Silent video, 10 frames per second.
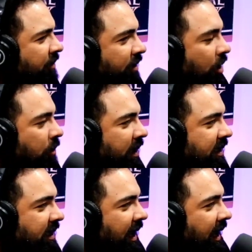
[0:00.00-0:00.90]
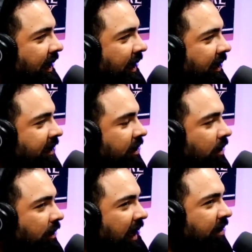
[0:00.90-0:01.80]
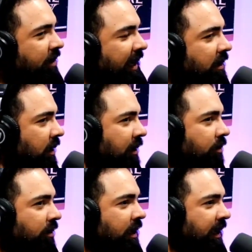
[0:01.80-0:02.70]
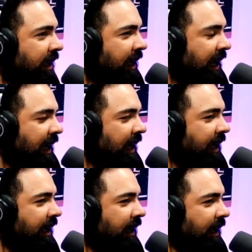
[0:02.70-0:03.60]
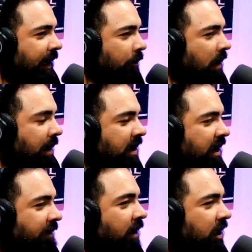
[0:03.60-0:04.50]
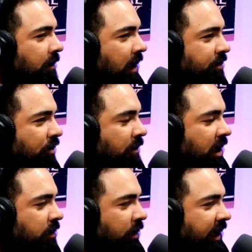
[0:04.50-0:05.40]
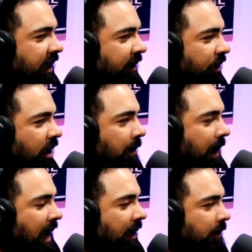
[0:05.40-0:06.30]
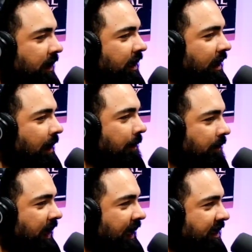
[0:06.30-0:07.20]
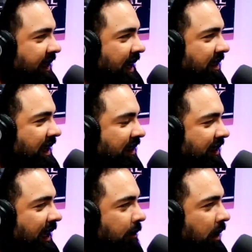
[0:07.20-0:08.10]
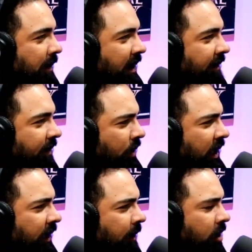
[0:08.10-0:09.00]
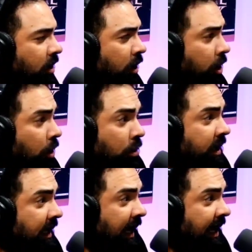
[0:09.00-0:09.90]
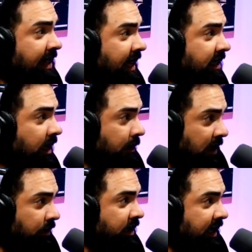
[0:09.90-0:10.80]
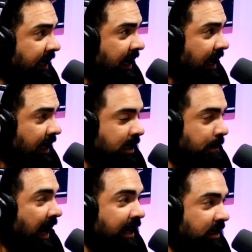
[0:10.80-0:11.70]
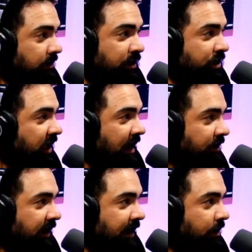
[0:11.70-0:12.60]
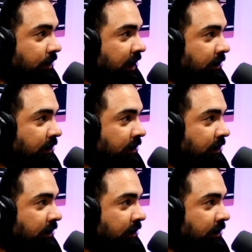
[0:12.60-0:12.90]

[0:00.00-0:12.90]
I don't know, but he's not. You know, I don't know. Maybe it fucked him up so much where he can never come back and be that big because he has that stigma. But I feel like Louis had that stigma. Louis C.K. He's back. He's doing the Chicago theater.